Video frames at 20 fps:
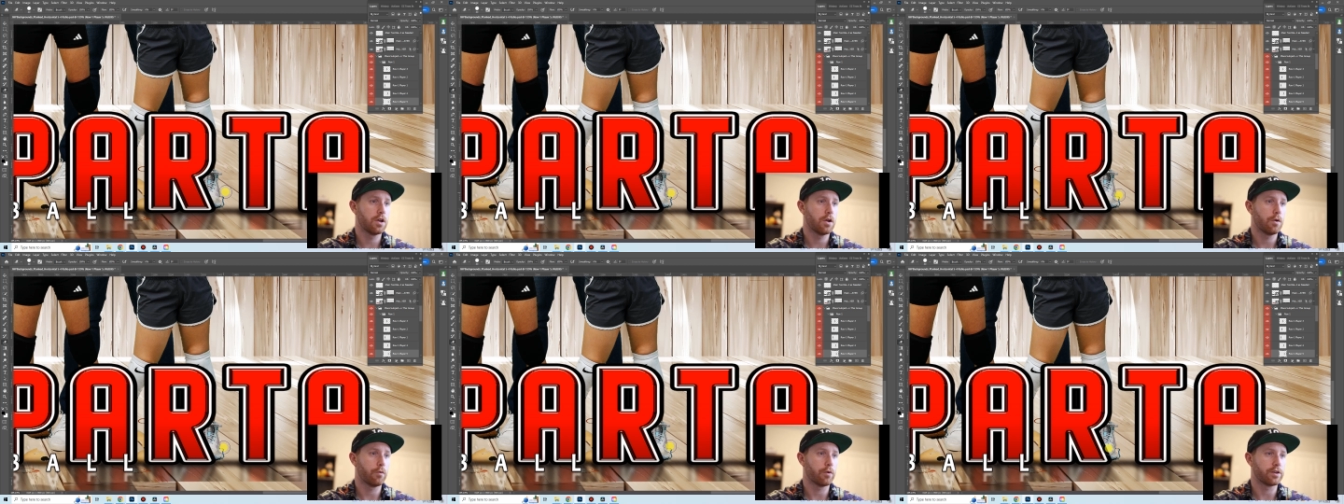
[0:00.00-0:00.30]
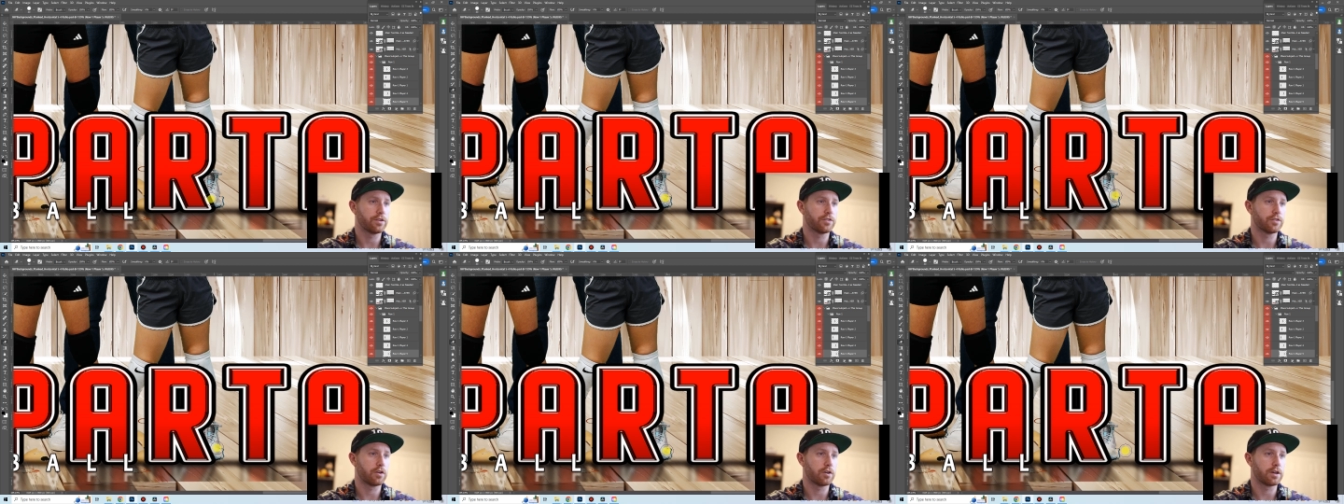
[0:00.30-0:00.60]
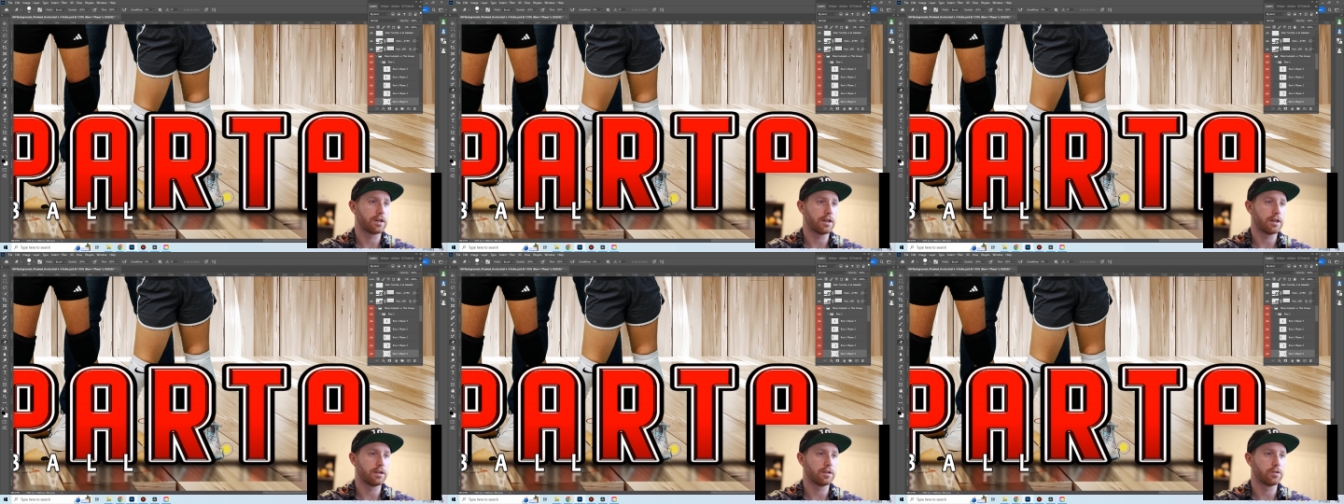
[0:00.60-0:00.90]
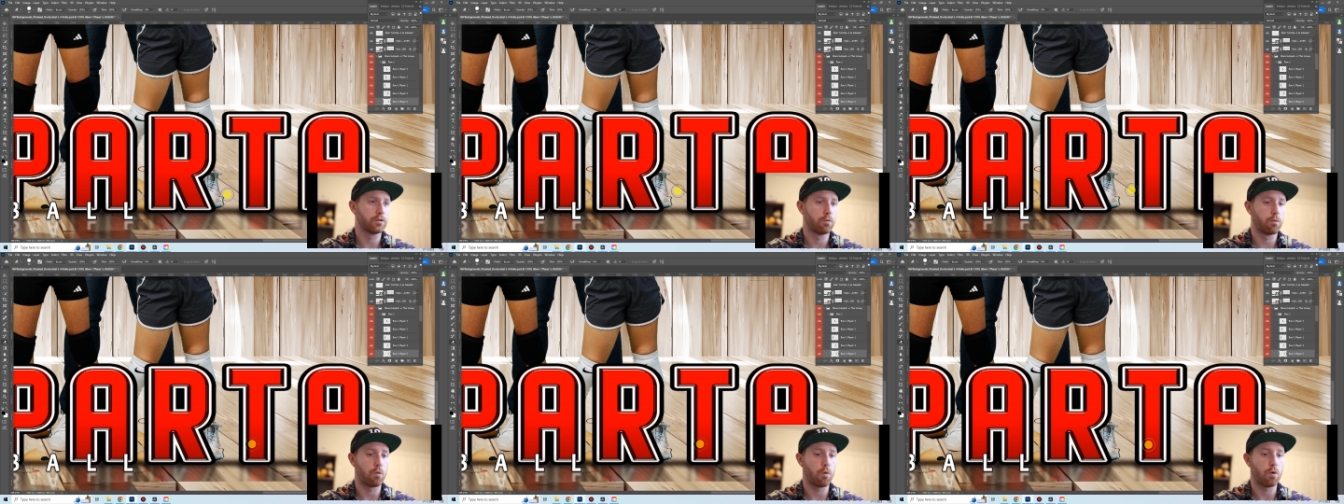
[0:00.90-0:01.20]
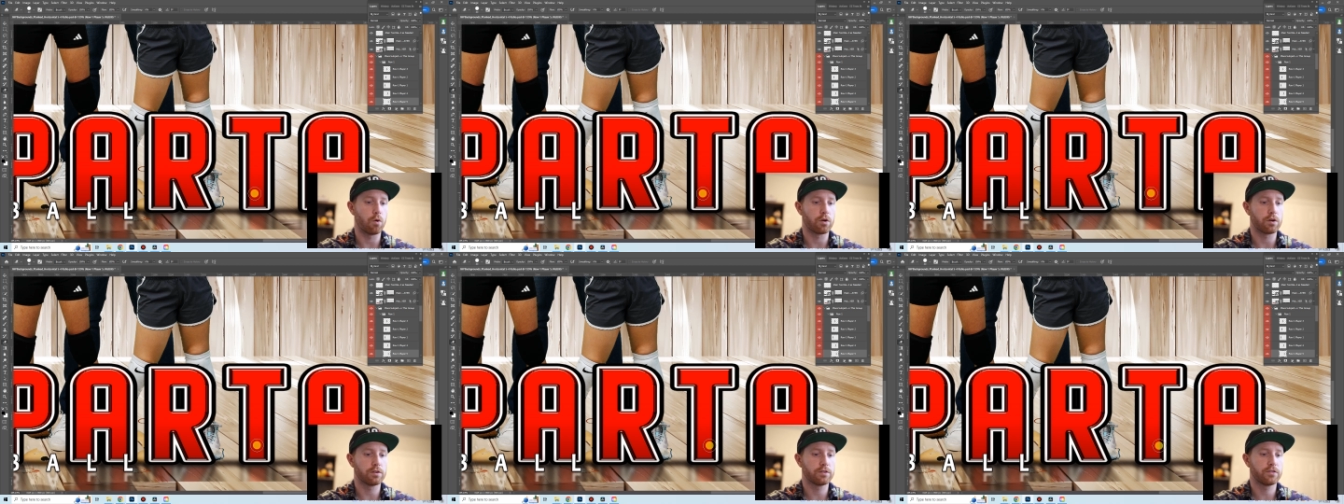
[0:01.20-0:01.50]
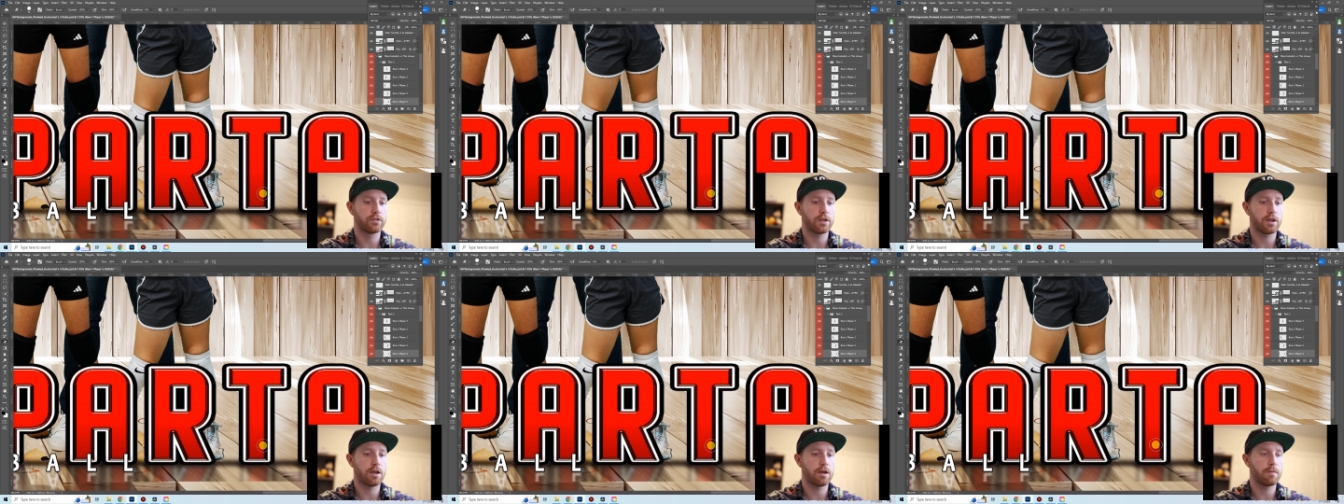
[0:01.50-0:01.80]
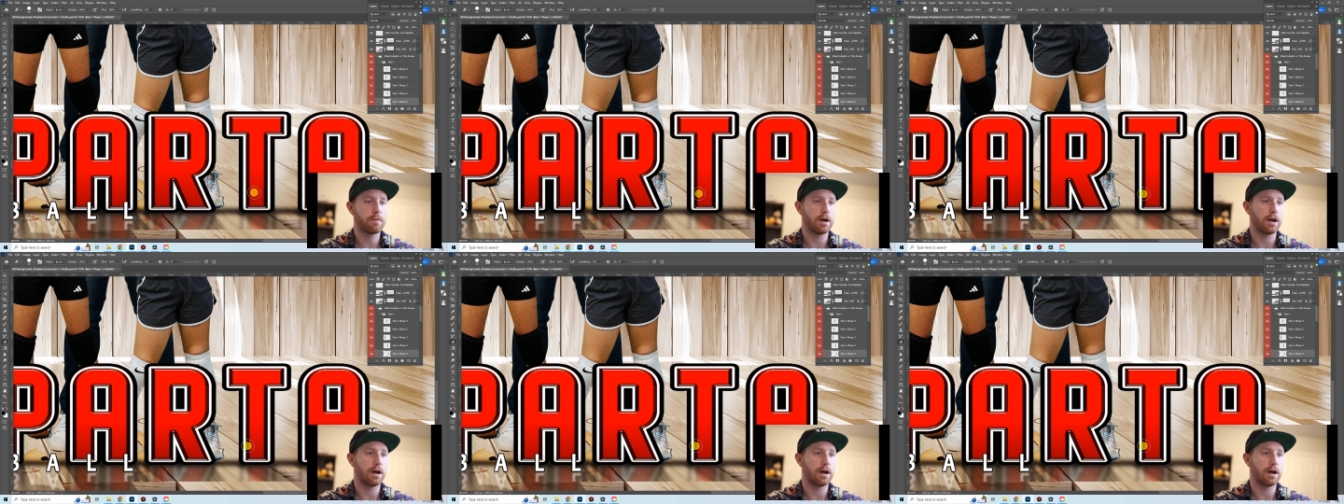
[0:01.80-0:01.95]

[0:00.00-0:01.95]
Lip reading: When I start getting towards them,